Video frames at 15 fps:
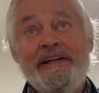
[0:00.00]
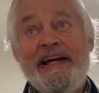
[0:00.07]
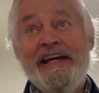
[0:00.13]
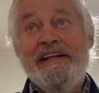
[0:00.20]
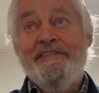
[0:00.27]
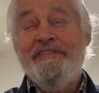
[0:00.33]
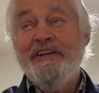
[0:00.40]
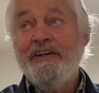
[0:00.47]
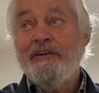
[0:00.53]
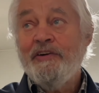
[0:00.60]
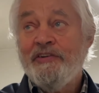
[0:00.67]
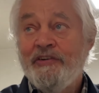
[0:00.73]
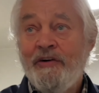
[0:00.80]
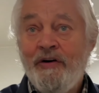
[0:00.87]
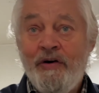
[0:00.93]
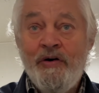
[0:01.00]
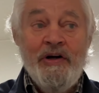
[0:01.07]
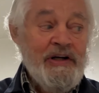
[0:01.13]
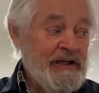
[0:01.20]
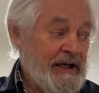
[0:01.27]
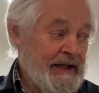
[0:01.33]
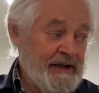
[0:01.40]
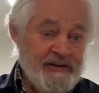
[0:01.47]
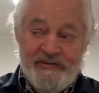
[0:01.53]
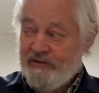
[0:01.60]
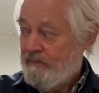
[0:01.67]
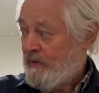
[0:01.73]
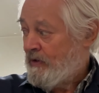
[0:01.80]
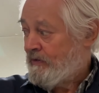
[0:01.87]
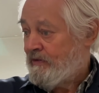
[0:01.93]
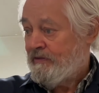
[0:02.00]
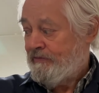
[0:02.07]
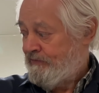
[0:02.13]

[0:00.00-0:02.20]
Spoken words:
8 feet or so, and it's about